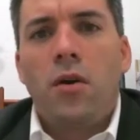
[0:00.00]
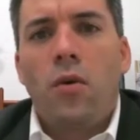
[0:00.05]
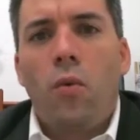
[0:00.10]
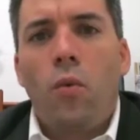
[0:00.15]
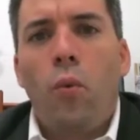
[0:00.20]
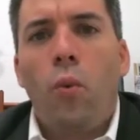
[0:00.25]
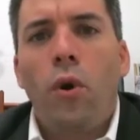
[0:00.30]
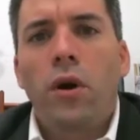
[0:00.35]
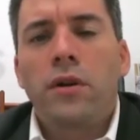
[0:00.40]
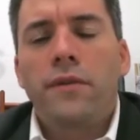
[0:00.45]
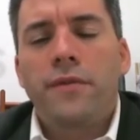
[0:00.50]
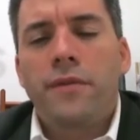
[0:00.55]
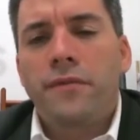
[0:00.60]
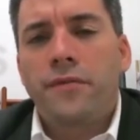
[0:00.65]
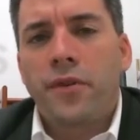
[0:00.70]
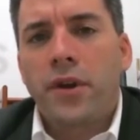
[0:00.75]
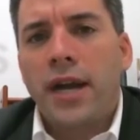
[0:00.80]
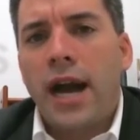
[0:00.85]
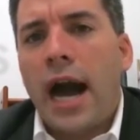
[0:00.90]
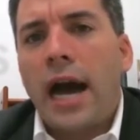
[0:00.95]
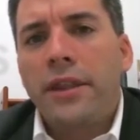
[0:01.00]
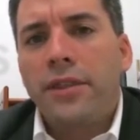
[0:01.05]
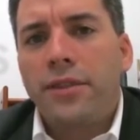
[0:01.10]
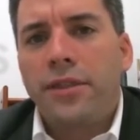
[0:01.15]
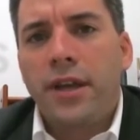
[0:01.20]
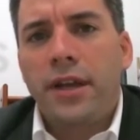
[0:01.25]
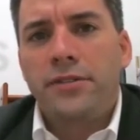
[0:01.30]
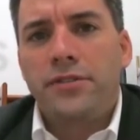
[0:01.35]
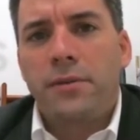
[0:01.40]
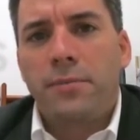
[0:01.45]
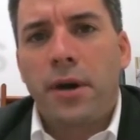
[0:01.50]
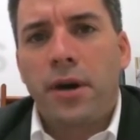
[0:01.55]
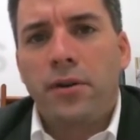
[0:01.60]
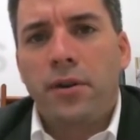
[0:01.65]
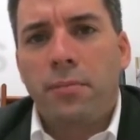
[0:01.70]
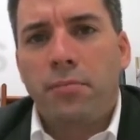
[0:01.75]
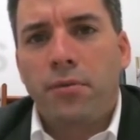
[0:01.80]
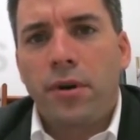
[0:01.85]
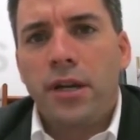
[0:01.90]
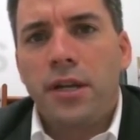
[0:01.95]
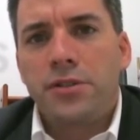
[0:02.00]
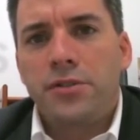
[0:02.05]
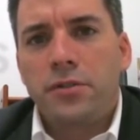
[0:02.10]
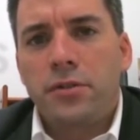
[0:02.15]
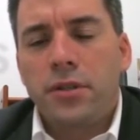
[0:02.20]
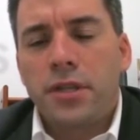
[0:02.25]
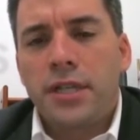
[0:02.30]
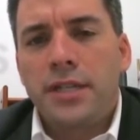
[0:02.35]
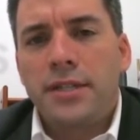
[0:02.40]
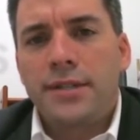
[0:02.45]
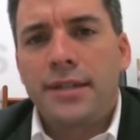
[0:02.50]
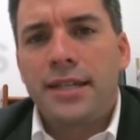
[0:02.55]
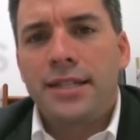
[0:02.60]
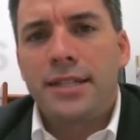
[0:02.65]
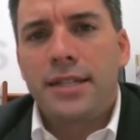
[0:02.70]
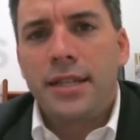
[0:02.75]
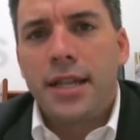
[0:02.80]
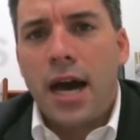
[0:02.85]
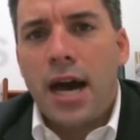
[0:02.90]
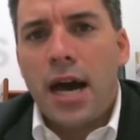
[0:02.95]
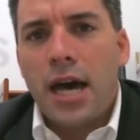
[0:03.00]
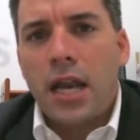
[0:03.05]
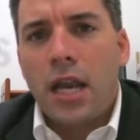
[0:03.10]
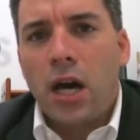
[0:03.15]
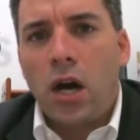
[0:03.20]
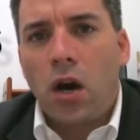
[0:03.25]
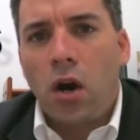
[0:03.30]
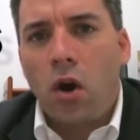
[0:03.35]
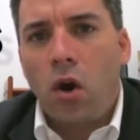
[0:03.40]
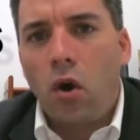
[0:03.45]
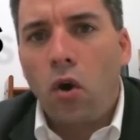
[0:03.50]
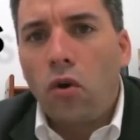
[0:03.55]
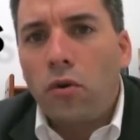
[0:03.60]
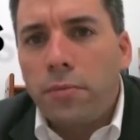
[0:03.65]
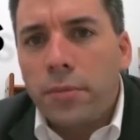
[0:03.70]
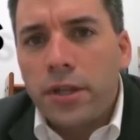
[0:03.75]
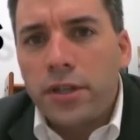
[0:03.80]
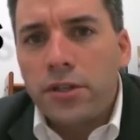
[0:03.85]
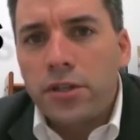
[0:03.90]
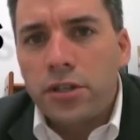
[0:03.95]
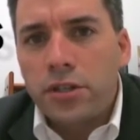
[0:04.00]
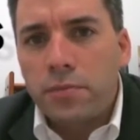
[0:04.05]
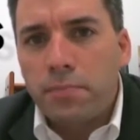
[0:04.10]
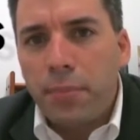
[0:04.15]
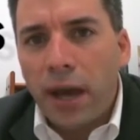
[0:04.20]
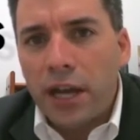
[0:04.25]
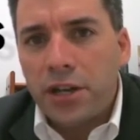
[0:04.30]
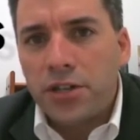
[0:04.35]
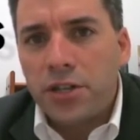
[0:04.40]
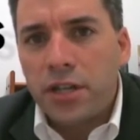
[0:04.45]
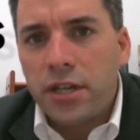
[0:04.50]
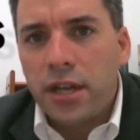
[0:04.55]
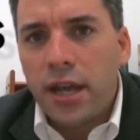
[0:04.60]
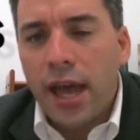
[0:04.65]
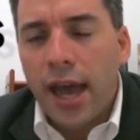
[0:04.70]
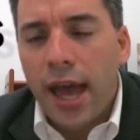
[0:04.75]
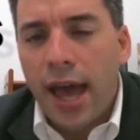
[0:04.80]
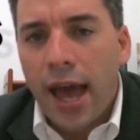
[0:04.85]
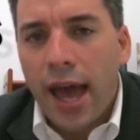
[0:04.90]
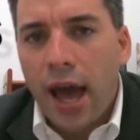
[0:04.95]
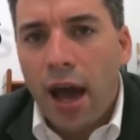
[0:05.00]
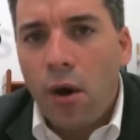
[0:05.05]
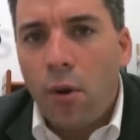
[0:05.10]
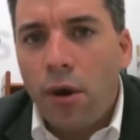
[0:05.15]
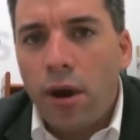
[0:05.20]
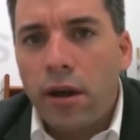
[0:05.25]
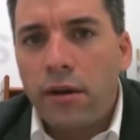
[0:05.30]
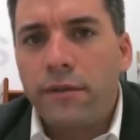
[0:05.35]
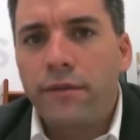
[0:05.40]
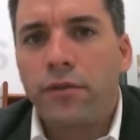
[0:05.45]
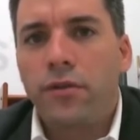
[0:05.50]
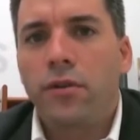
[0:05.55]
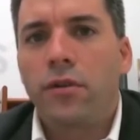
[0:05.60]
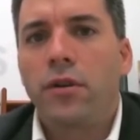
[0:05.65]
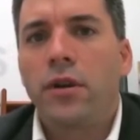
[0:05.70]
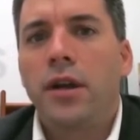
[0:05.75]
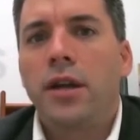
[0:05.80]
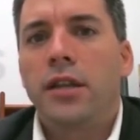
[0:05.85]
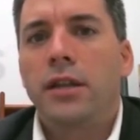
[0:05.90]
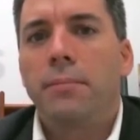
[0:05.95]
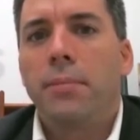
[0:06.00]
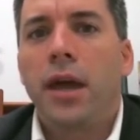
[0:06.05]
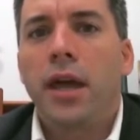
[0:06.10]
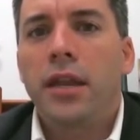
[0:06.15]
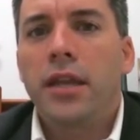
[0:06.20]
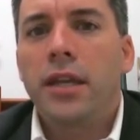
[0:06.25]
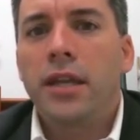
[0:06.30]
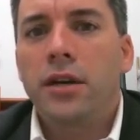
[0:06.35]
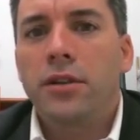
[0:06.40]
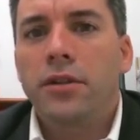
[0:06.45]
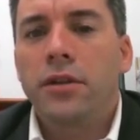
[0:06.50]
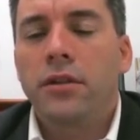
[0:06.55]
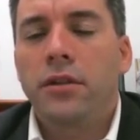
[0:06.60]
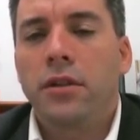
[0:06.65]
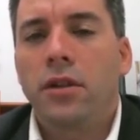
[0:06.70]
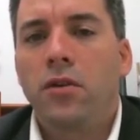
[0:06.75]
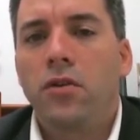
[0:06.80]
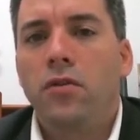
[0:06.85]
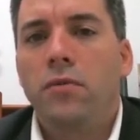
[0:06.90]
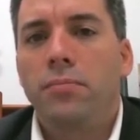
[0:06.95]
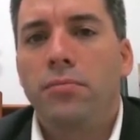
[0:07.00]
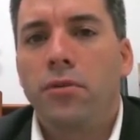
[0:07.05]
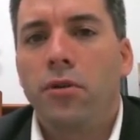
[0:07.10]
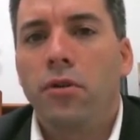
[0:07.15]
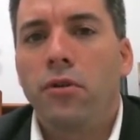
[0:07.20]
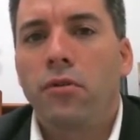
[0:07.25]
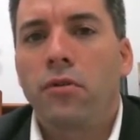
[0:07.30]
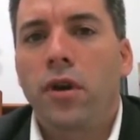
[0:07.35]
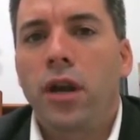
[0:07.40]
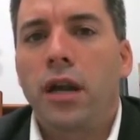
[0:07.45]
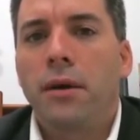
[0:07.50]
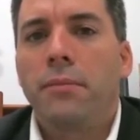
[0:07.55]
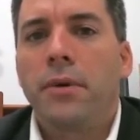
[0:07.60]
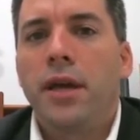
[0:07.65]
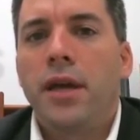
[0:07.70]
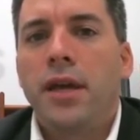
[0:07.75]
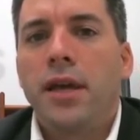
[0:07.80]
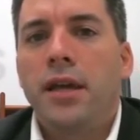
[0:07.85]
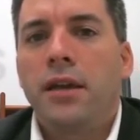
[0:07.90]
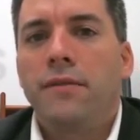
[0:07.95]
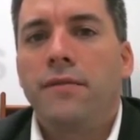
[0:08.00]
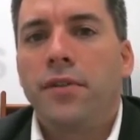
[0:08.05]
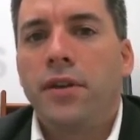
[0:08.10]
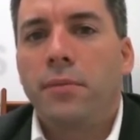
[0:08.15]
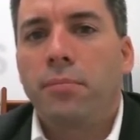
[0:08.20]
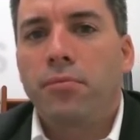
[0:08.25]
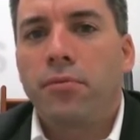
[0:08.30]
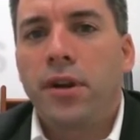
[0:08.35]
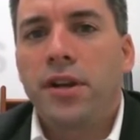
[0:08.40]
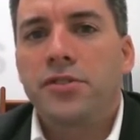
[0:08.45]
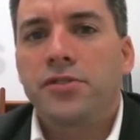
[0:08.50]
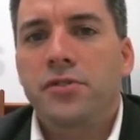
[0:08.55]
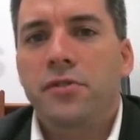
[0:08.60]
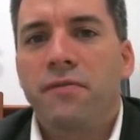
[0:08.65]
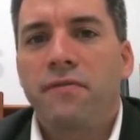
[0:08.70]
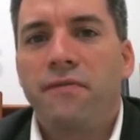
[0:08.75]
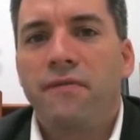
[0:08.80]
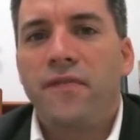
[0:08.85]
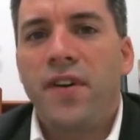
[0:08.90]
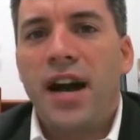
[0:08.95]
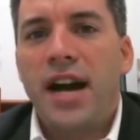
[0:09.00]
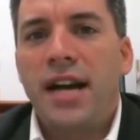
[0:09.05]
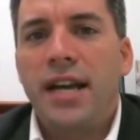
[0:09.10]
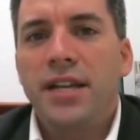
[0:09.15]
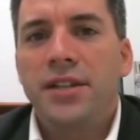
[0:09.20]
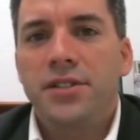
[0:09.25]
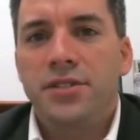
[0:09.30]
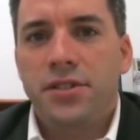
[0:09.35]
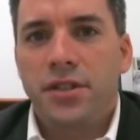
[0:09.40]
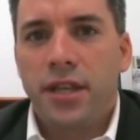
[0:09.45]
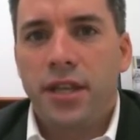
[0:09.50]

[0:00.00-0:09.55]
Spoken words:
One of the forgotten things about an appraisal is it's not a home inspection. However, depending on the loan program, if the appraiser finds